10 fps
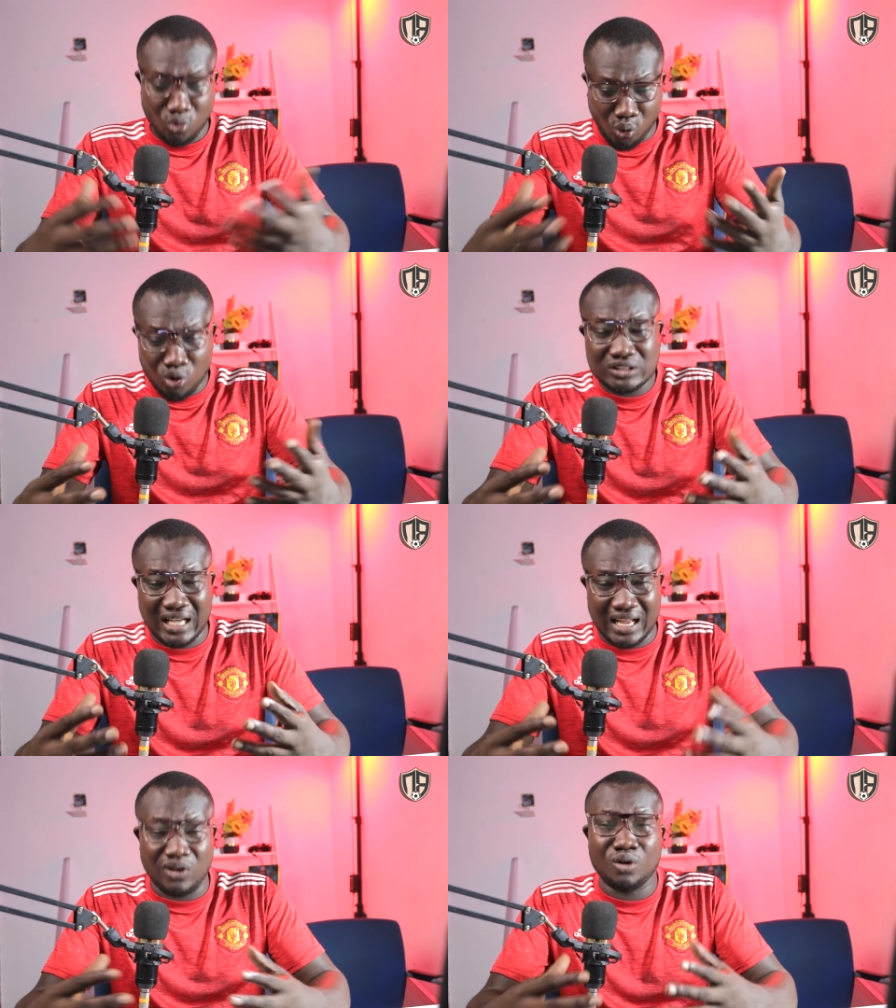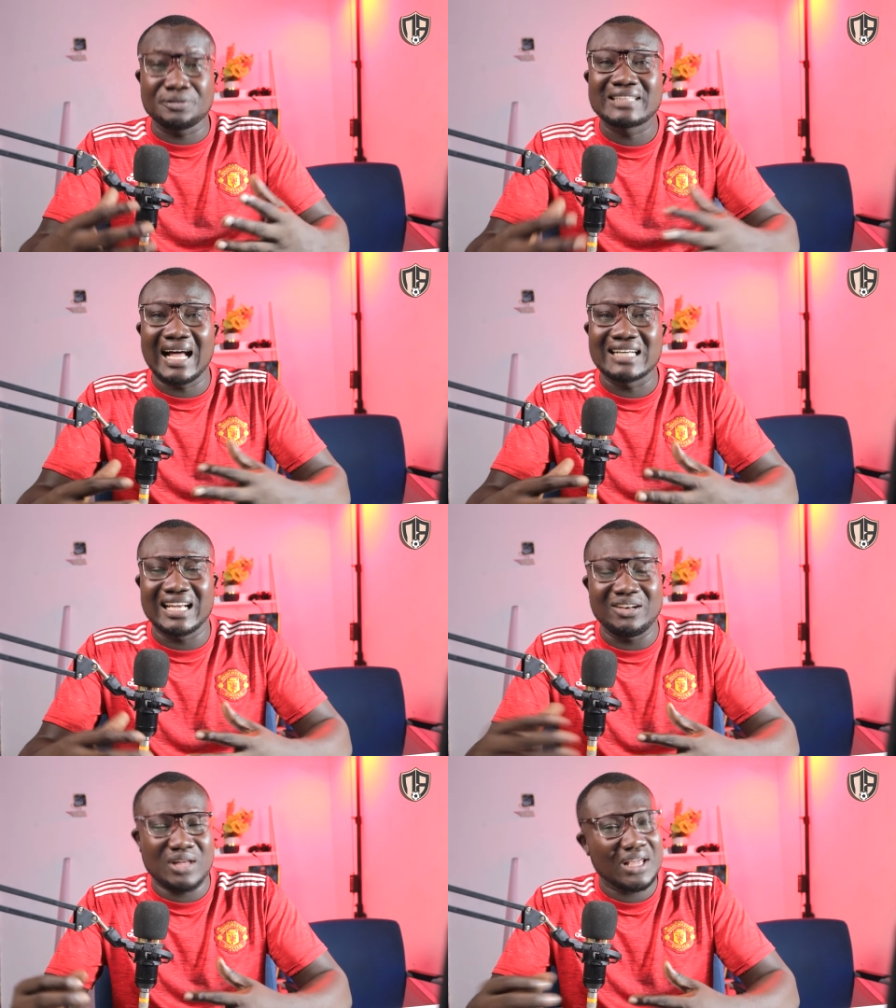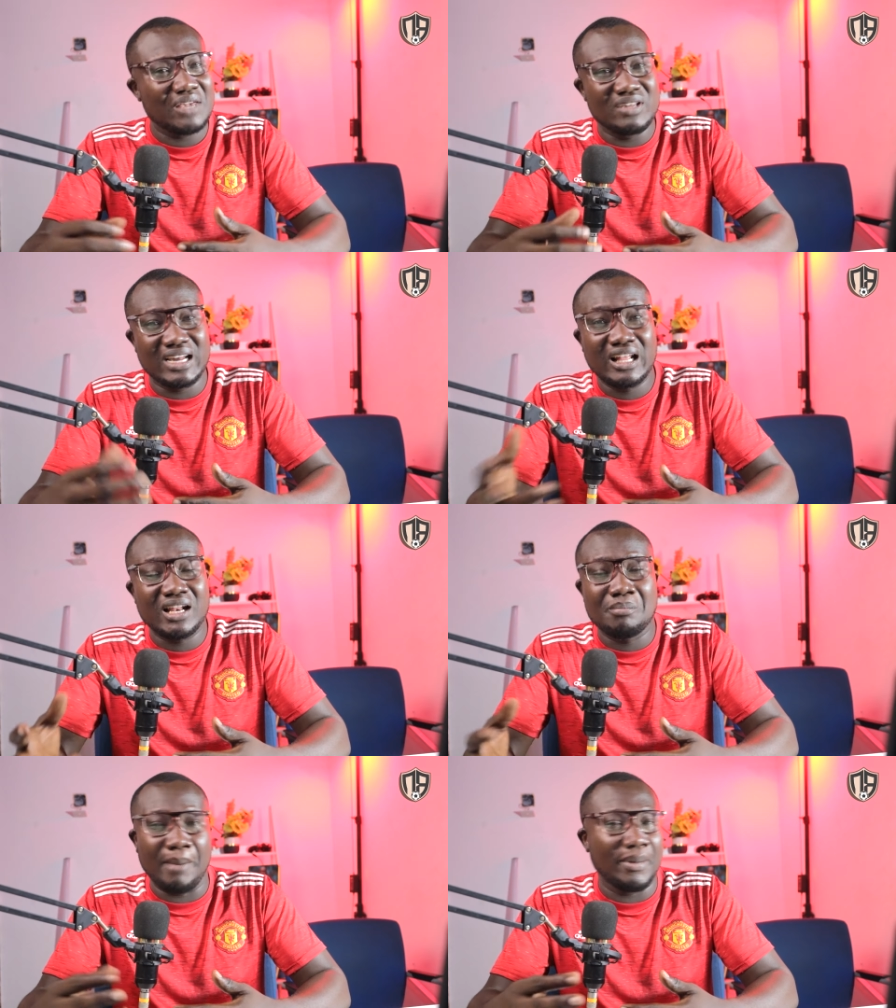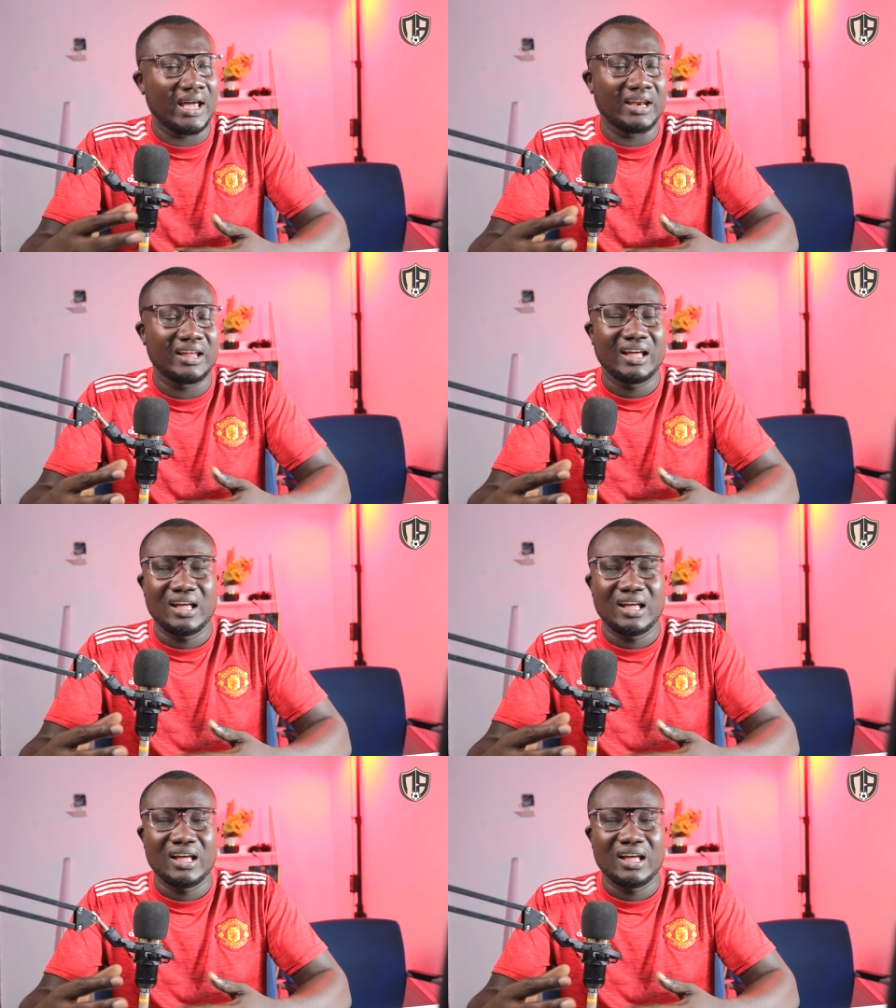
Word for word: coach a lot of stars, and you are giving Kylian Mbappé, and